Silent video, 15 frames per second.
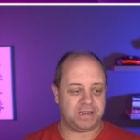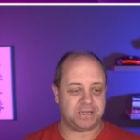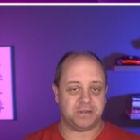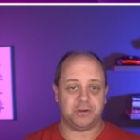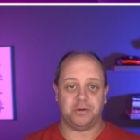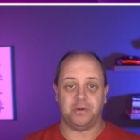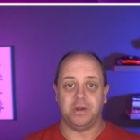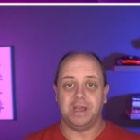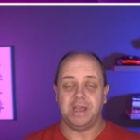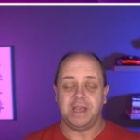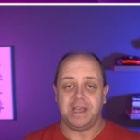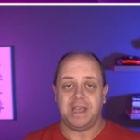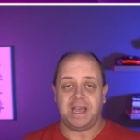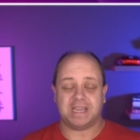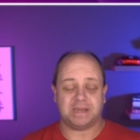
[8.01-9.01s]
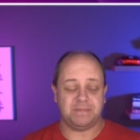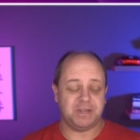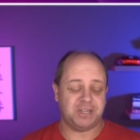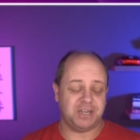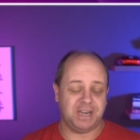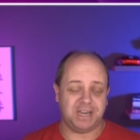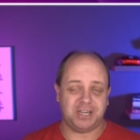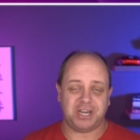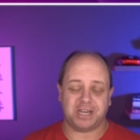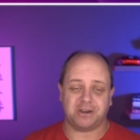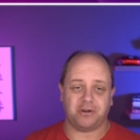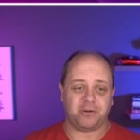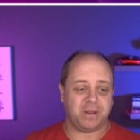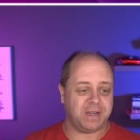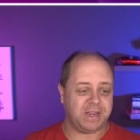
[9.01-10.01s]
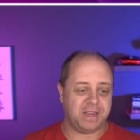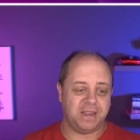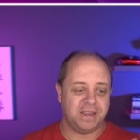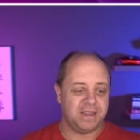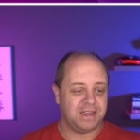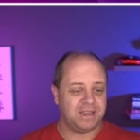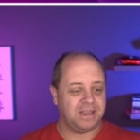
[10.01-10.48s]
So as I mentioned in chat already,